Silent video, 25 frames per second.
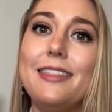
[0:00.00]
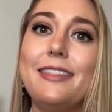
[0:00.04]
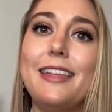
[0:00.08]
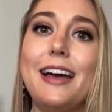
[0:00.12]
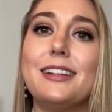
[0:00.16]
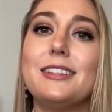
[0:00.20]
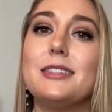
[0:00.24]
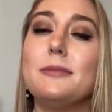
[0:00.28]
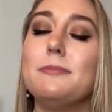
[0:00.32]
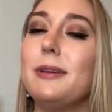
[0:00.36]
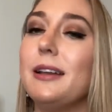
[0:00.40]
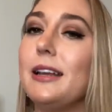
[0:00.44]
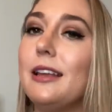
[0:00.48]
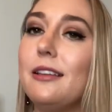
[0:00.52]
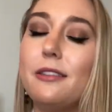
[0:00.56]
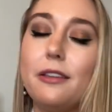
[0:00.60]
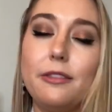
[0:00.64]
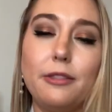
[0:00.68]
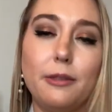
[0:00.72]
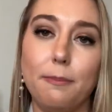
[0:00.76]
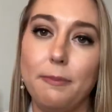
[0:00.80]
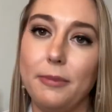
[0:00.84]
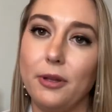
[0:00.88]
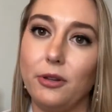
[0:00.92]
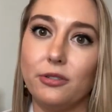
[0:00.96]
that's money
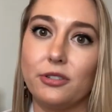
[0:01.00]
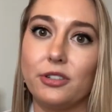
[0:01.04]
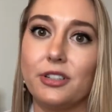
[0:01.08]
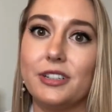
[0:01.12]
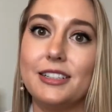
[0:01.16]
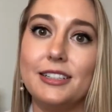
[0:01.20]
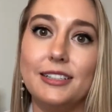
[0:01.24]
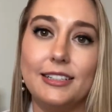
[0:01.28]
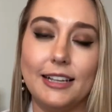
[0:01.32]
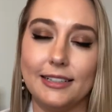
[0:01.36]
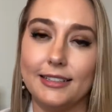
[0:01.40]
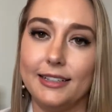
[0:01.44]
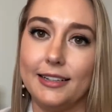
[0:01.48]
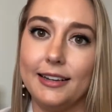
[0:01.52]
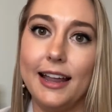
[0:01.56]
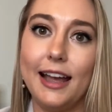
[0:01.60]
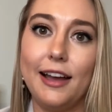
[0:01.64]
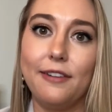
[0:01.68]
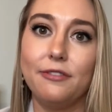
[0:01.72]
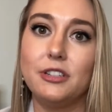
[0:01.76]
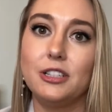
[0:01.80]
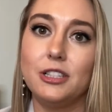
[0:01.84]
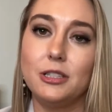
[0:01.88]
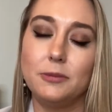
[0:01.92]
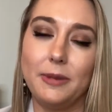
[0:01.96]
that the builder doesn't
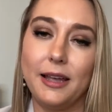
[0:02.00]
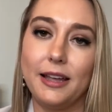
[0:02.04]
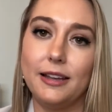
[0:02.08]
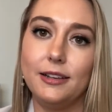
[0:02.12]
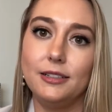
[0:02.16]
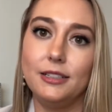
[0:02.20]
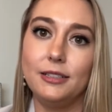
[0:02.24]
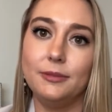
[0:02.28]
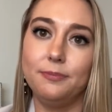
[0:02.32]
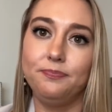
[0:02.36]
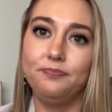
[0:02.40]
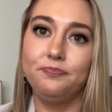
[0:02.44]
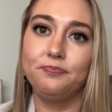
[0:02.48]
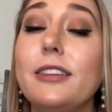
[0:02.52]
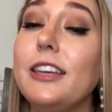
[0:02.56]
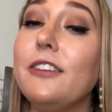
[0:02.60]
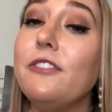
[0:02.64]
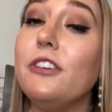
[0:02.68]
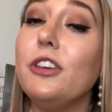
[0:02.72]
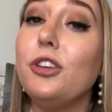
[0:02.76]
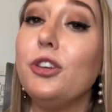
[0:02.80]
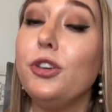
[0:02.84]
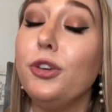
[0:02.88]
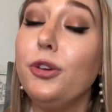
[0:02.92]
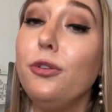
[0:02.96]
have to spend,
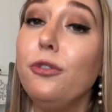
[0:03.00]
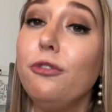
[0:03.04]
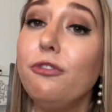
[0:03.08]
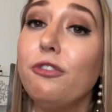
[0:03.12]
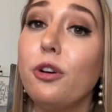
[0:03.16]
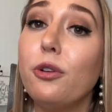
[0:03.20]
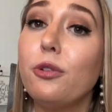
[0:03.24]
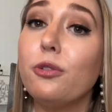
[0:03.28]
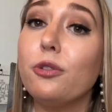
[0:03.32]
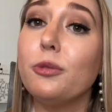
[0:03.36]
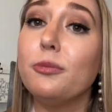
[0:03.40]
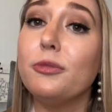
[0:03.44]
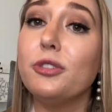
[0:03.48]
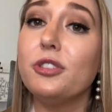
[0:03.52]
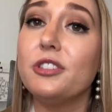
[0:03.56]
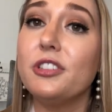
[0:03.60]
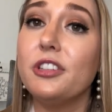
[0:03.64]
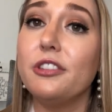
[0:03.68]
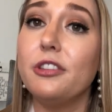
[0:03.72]
leaving you vulnerable